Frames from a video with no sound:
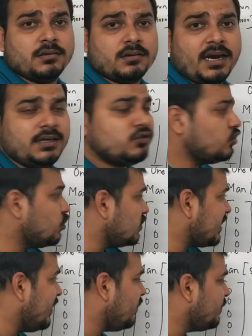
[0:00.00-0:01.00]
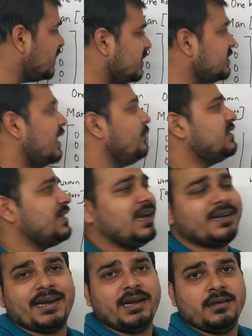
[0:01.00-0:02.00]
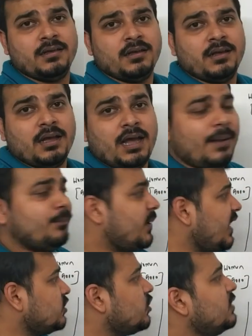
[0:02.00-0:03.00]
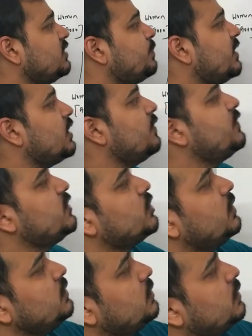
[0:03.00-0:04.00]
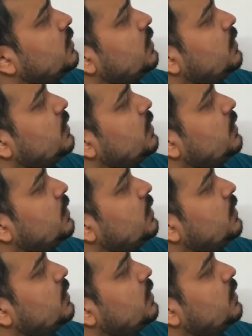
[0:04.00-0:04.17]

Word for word: Right, so those kind of features can be selected. And based on this particular feature,